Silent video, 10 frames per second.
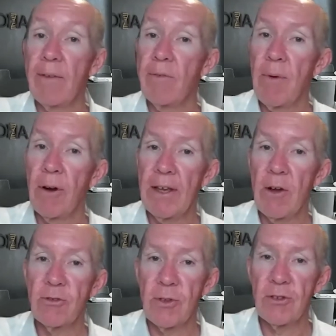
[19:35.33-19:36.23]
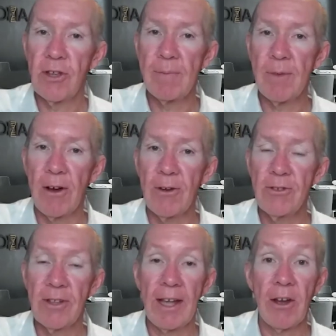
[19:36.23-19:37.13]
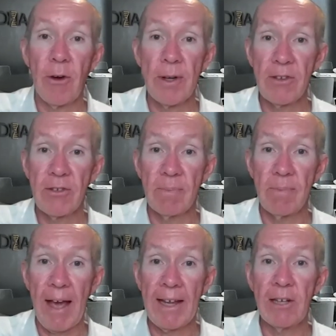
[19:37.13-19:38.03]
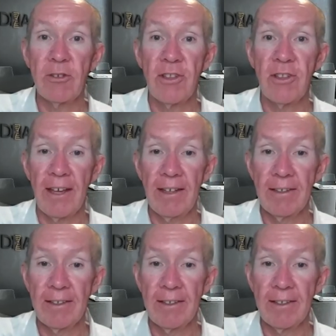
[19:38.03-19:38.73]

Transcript: Everybody else in the team knows. They know when there's some bad energy there.